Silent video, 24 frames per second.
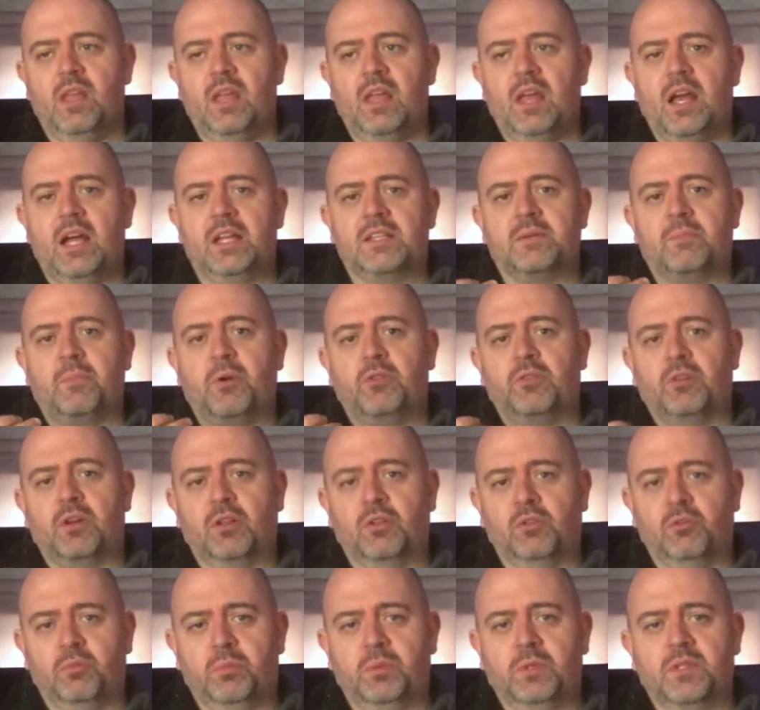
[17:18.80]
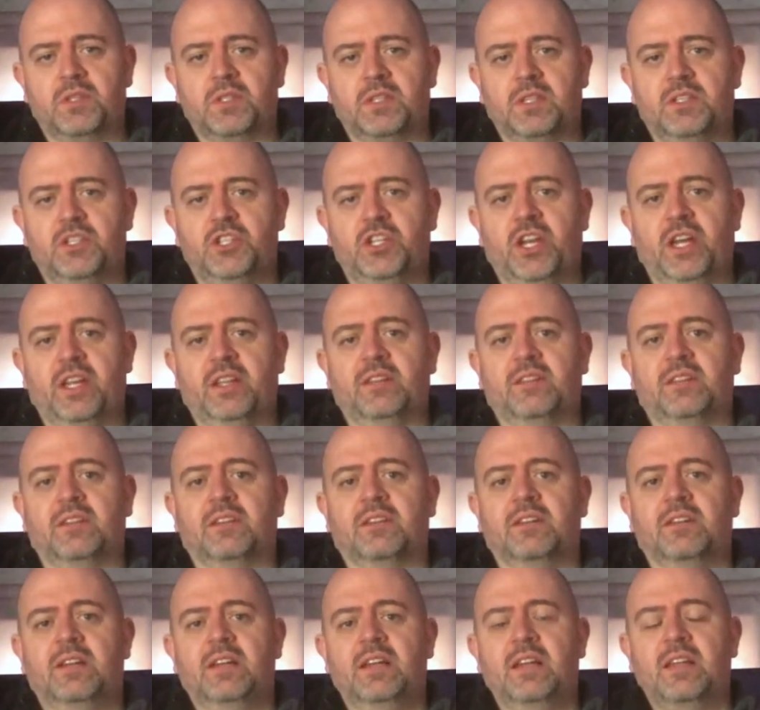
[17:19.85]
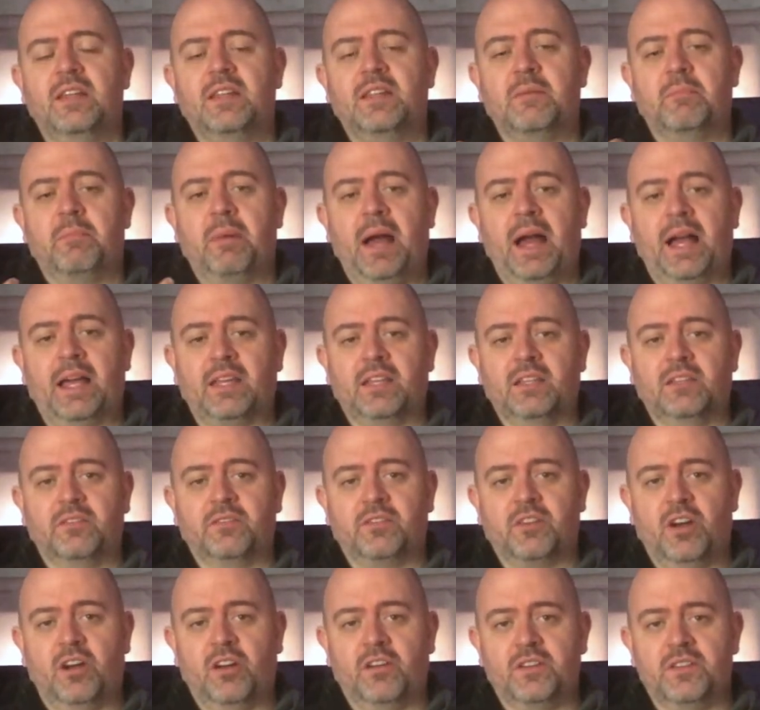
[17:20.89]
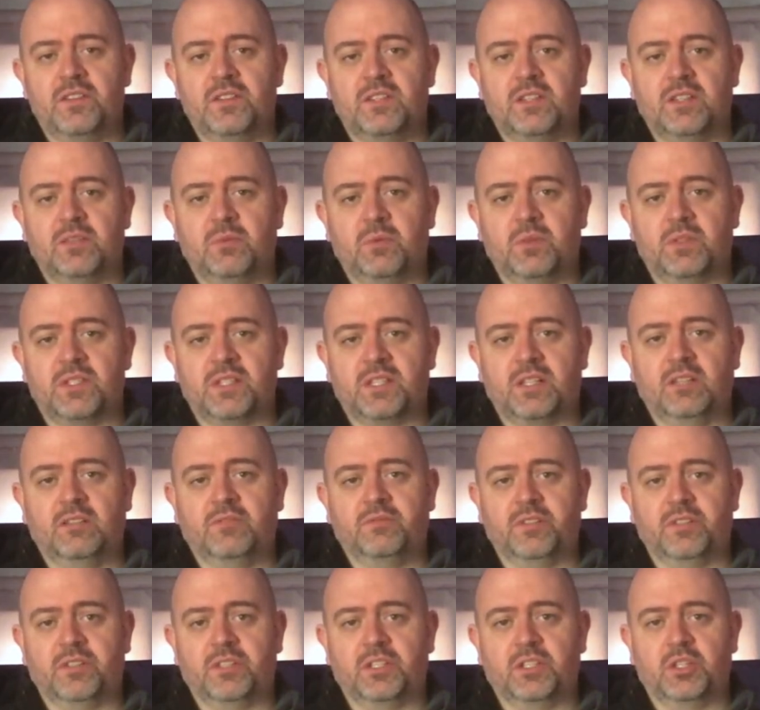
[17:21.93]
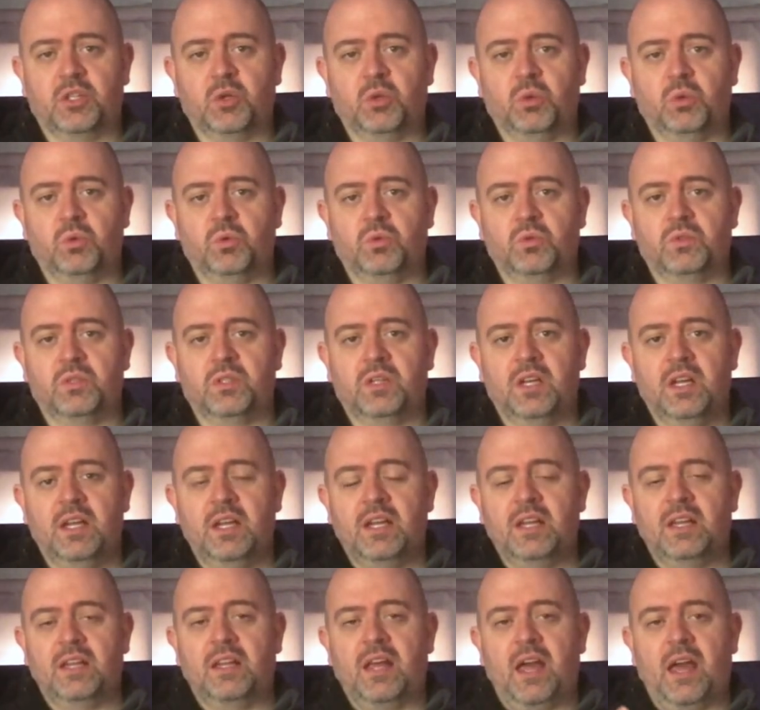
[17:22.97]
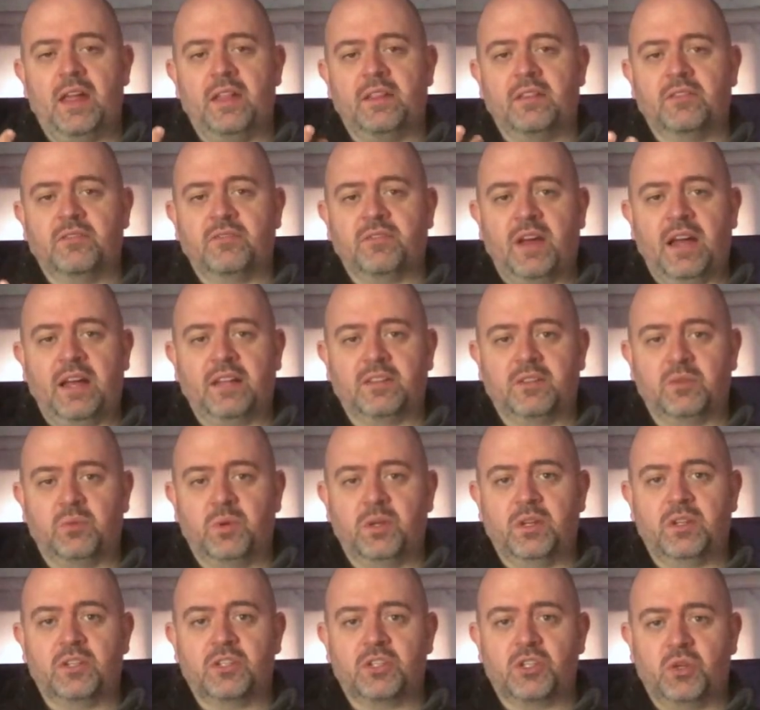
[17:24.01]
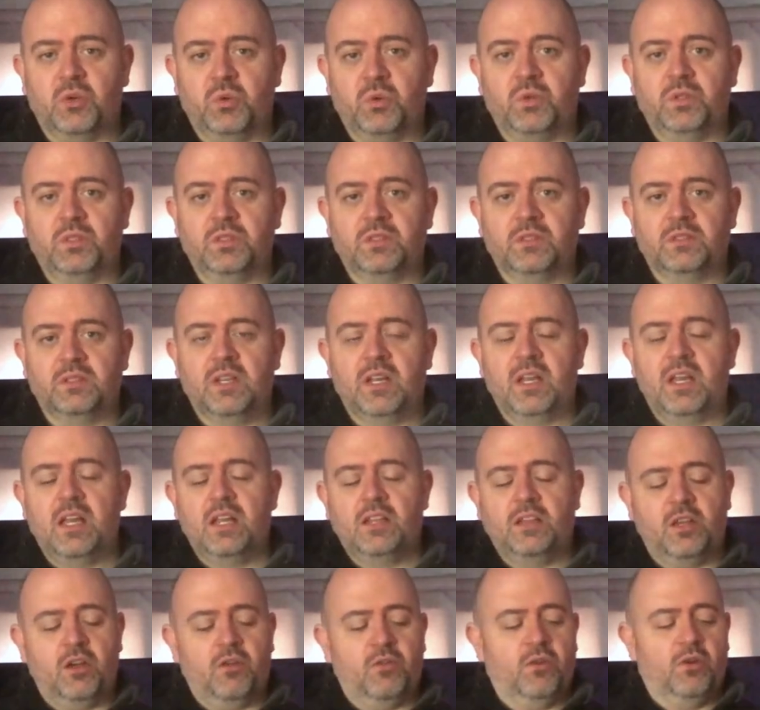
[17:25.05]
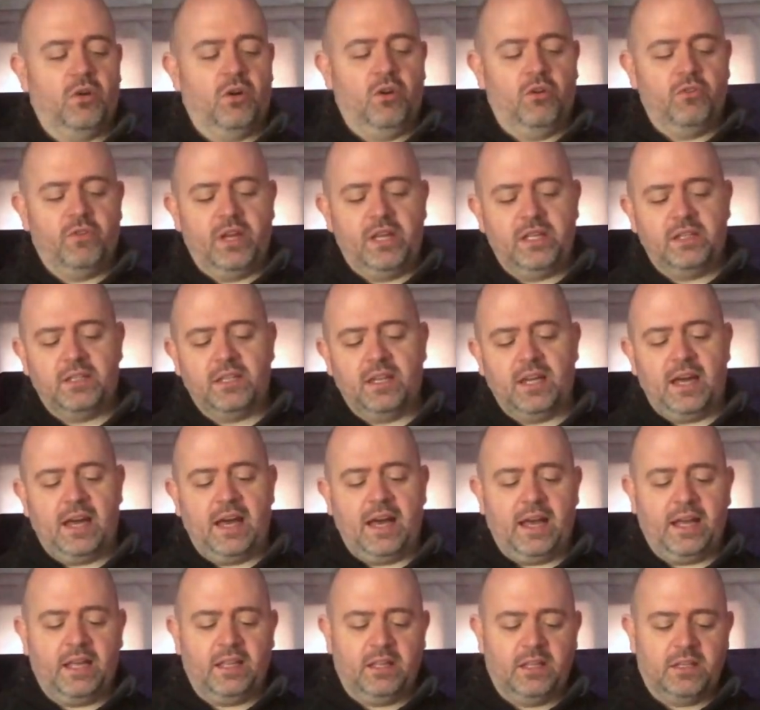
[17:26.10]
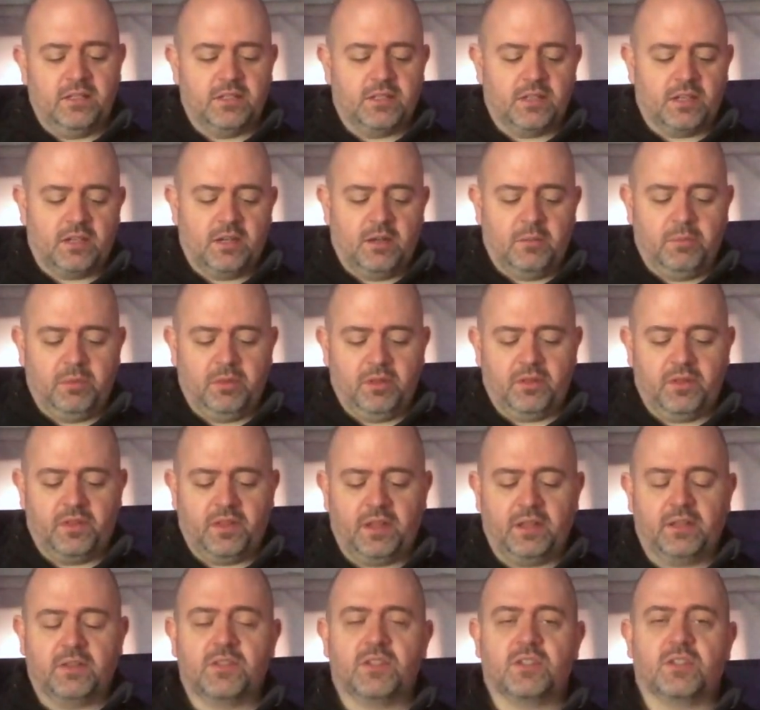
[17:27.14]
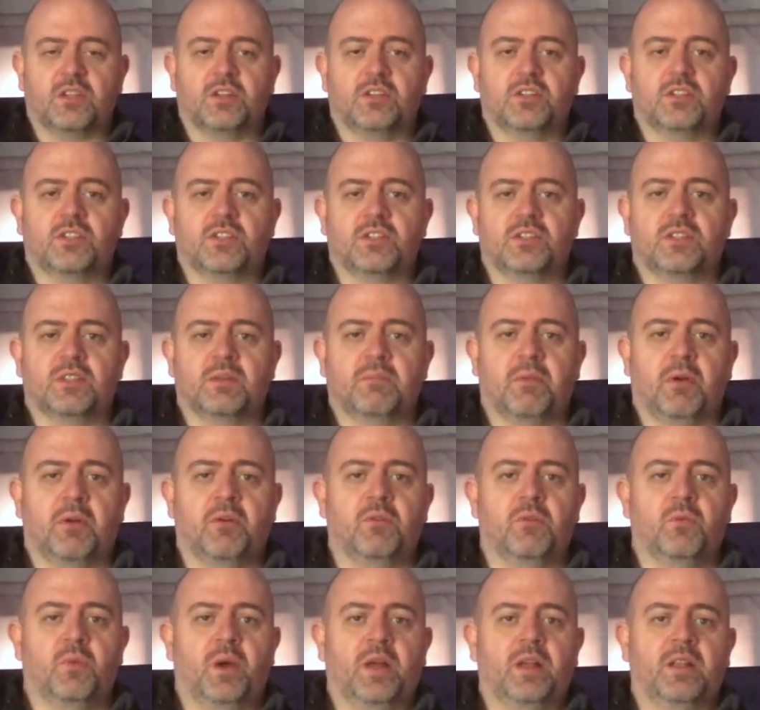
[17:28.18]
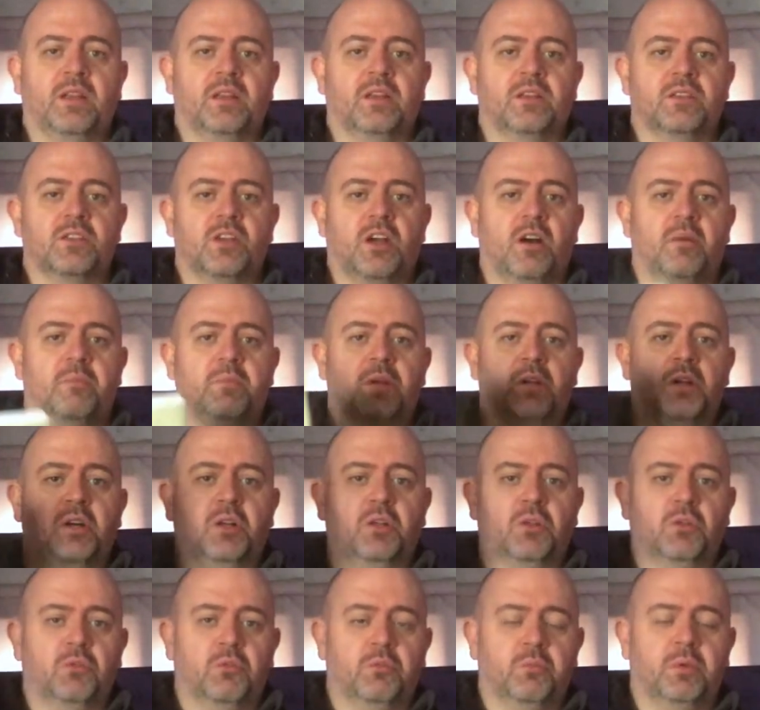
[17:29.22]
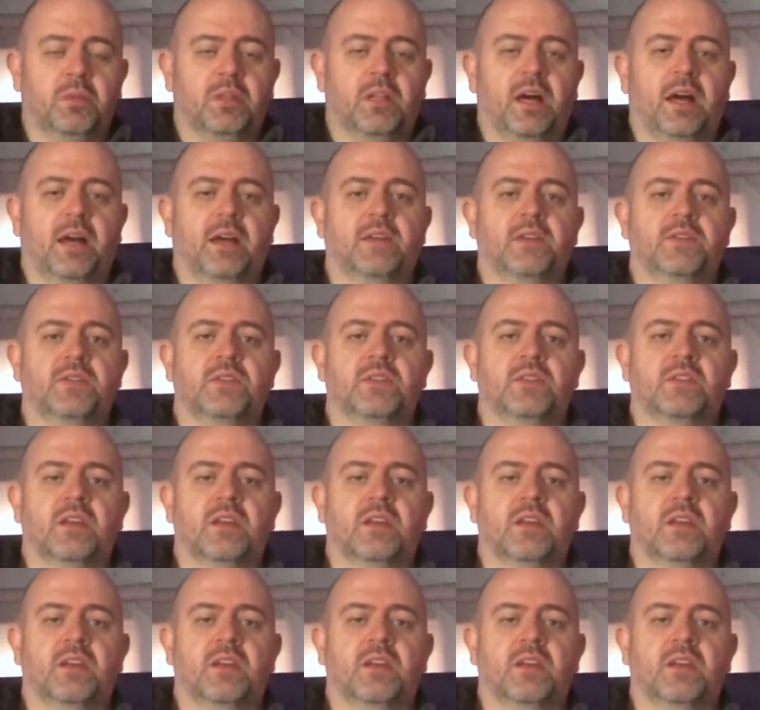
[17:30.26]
is about the globalist agenda, the backing of currency with silver and gold, and the fact that where it's going. Now already it highlights a couple of things, such as about when it's coming globalised,